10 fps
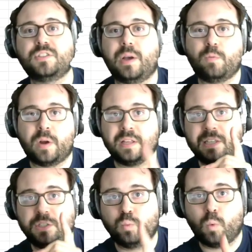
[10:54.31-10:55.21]
So I want at
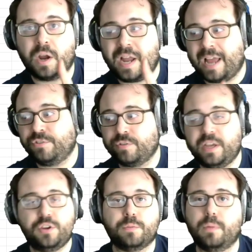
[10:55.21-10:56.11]
least one entry,
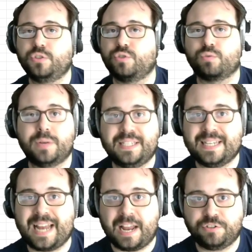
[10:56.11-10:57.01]
your most
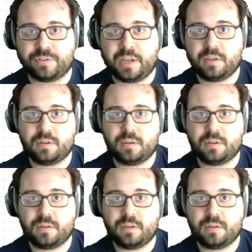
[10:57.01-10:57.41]
recent entry,